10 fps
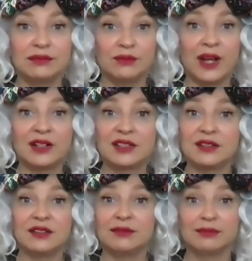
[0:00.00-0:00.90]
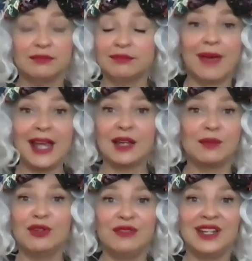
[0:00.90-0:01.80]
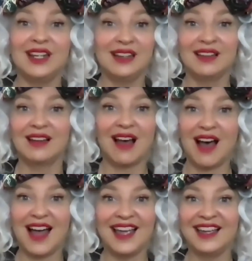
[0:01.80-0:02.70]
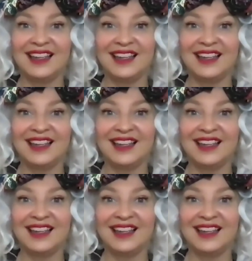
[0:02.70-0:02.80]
went to make a movie, I